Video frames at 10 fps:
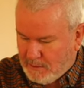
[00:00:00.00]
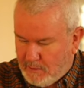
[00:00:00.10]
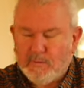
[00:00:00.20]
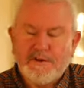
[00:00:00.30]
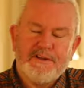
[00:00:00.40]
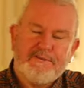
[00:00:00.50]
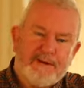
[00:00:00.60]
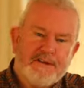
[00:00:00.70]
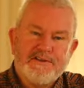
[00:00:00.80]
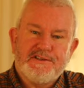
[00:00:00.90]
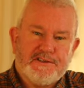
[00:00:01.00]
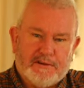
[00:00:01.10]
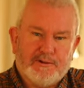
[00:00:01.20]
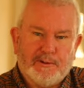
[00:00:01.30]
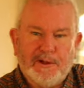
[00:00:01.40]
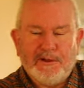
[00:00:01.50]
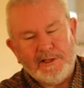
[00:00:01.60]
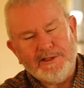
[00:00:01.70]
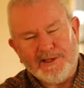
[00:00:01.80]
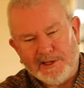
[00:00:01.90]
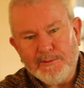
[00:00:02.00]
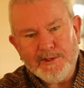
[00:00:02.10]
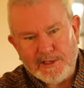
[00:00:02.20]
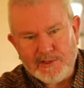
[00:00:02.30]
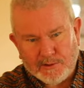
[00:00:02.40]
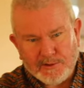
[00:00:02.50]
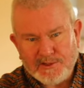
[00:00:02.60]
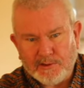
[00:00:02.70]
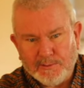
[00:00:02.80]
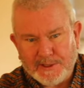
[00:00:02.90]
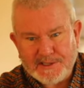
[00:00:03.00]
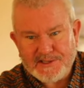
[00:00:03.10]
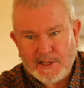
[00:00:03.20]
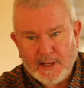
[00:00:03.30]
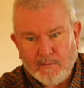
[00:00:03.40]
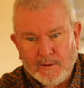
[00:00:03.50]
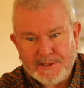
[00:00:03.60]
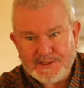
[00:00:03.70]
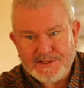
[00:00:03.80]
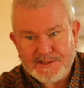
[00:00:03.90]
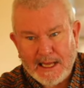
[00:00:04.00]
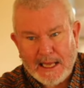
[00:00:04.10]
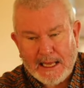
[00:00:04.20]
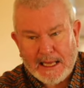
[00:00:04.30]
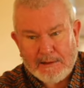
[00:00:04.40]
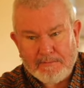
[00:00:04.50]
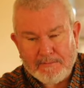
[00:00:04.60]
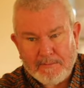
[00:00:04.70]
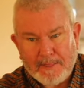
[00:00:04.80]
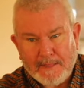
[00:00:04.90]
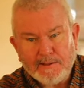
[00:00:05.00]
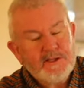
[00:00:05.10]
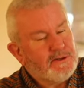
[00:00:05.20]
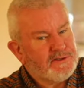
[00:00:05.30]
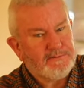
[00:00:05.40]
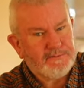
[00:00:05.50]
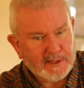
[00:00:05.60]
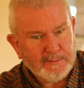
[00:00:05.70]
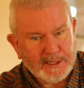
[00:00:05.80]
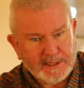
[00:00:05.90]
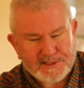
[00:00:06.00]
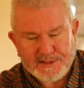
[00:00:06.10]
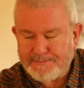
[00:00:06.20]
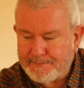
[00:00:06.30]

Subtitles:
One of the features of Dublin in the time of the insurance companies was the use of fire marks.